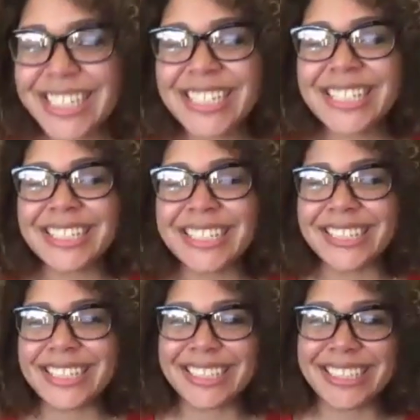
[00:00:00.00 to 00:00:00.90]
edit it out.
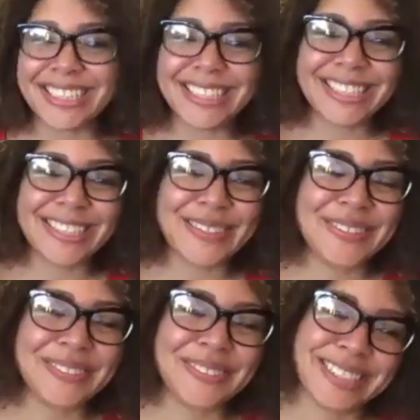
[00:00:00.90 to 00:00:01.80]
So go oh. ahead,
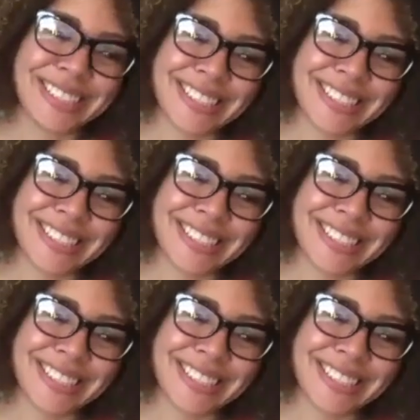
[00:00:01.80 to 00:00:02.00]
pick,